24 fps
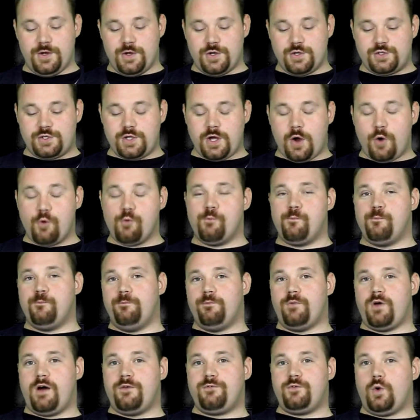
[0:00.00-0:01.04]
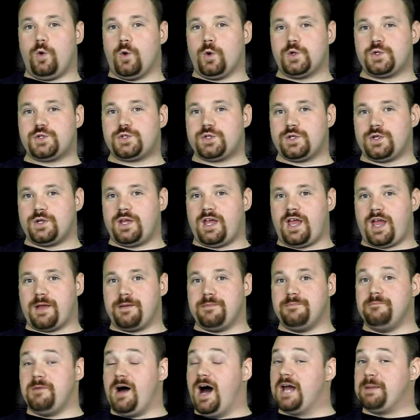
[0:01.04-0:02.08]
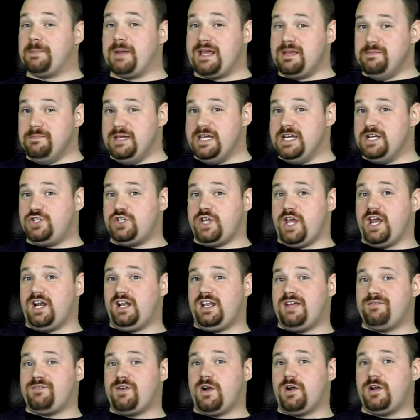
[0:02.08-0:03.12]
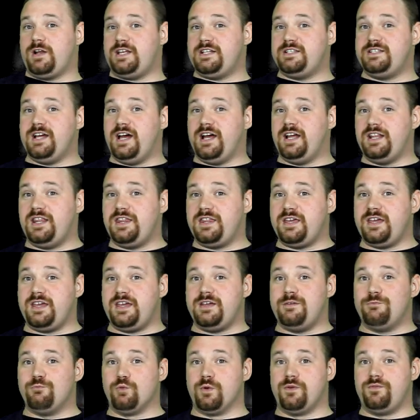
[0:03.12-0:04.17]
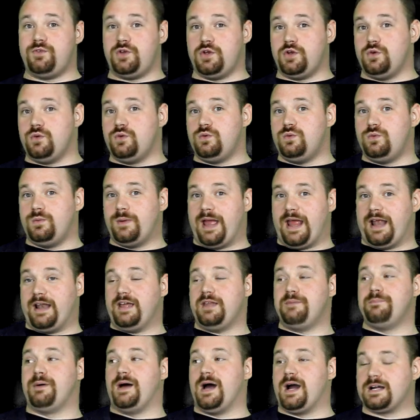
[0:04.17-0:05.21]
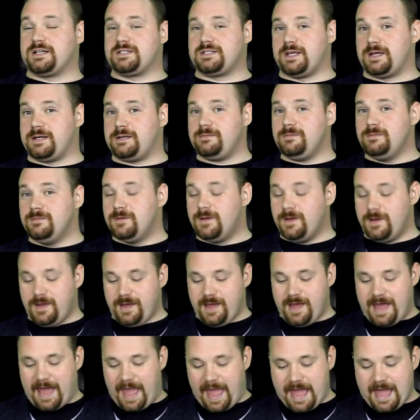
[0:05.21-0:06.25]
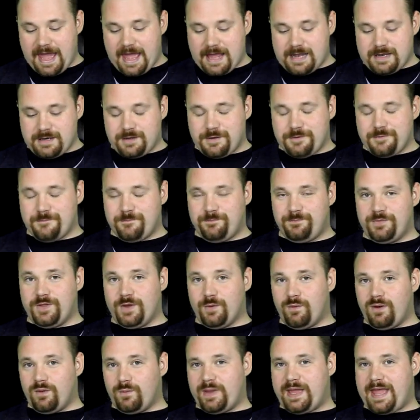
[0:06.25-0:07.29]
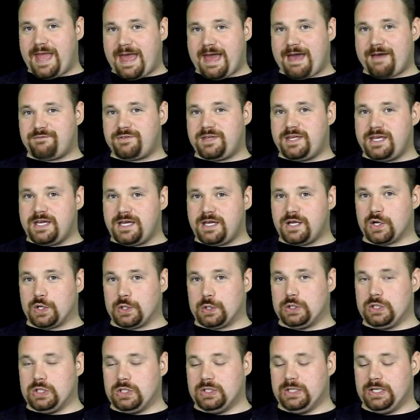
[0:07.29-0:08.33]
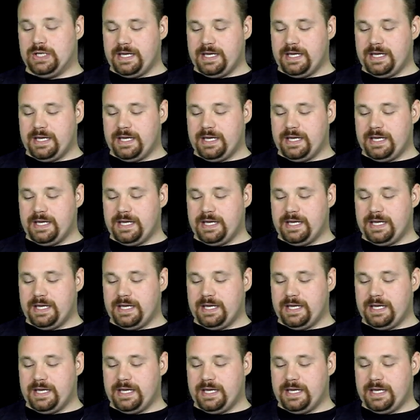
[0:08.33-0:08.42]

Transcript: So, of course, on my me channel, I've already done the review and unboxing, and what we have here